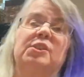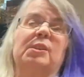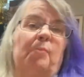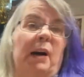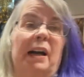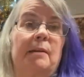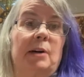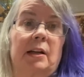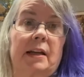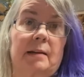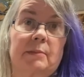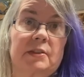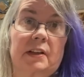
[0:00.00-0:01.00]
can buy them on
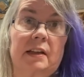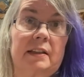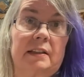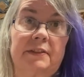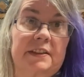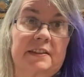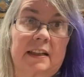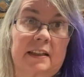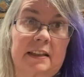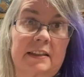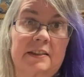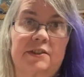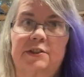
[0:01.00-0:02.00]
Amazon if it's not
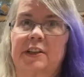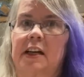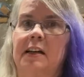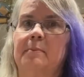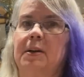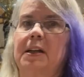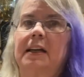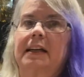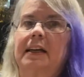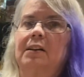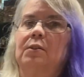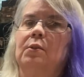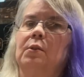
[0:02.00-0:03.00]
Easter time, but I got
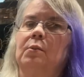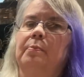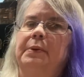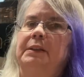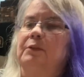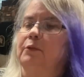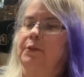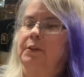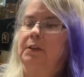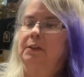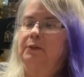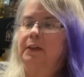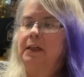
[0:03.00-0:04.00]
a whole bin full
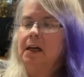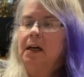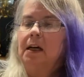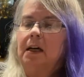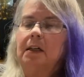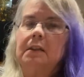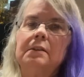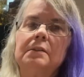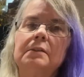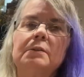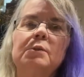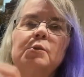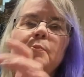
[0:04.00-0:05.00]
of,
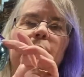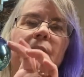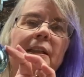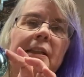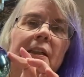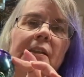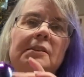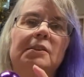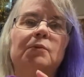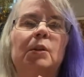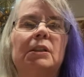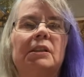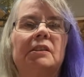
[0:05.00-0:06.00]
oh, pretty colored
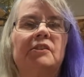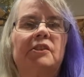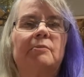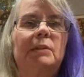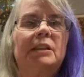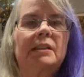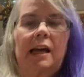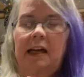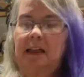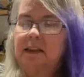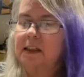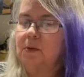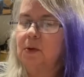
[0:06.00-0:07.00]
ones and
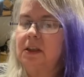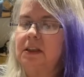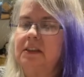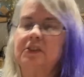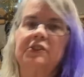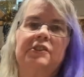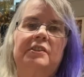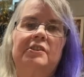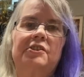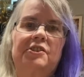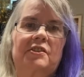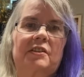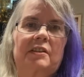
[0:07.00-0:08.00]
metallic ones and
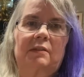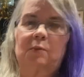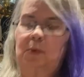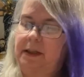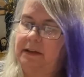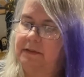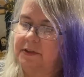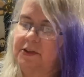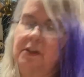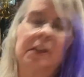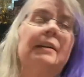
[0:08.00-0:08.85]
just little whatevers.